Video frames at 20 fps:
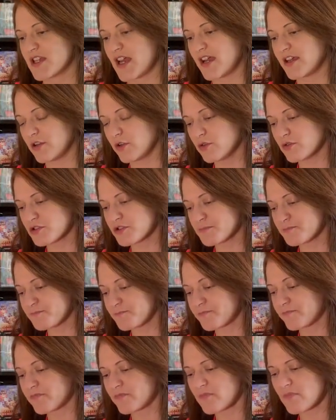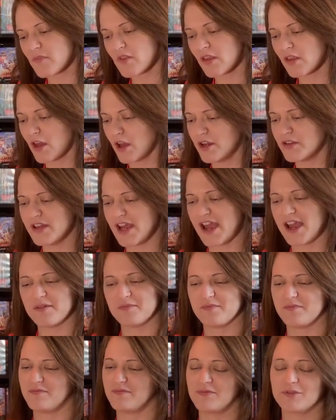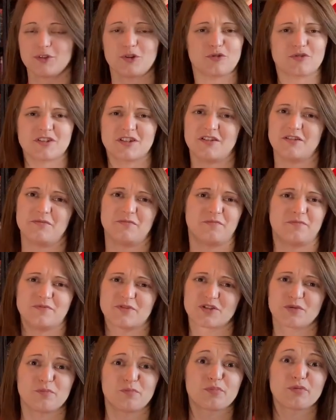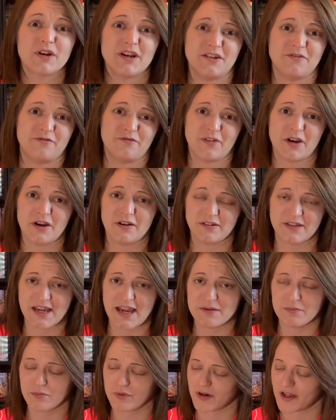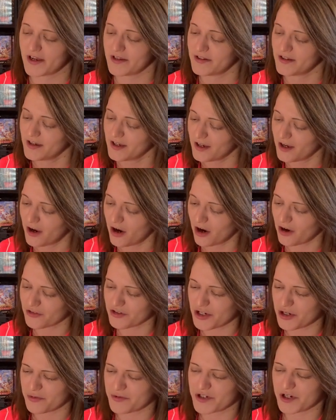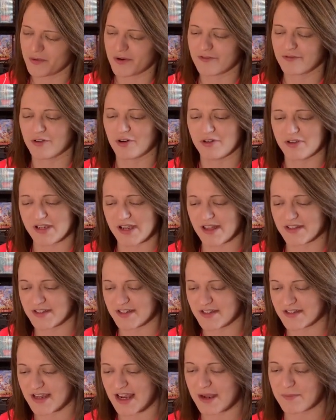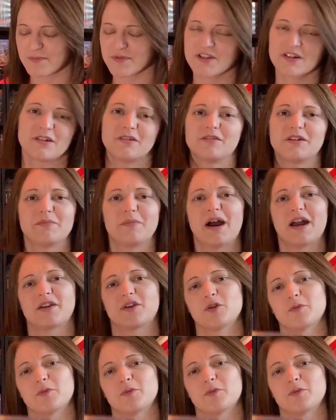titles. And yeah, looked at some brief gameplay on YouTube. I thought, yeah, this is absolutely my